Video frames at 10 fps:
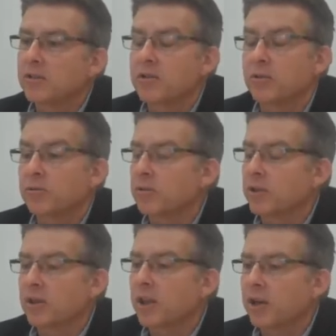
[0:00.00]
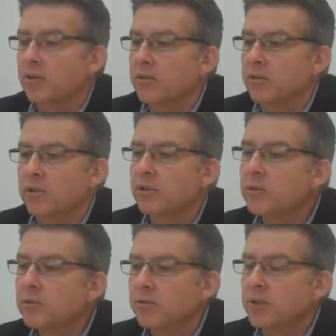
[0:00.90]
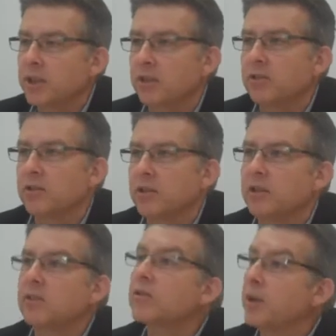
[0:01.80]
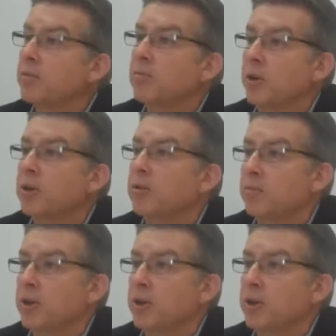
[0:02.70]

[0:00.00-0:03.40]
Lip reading: So the cloud is a huge advantage in this type of market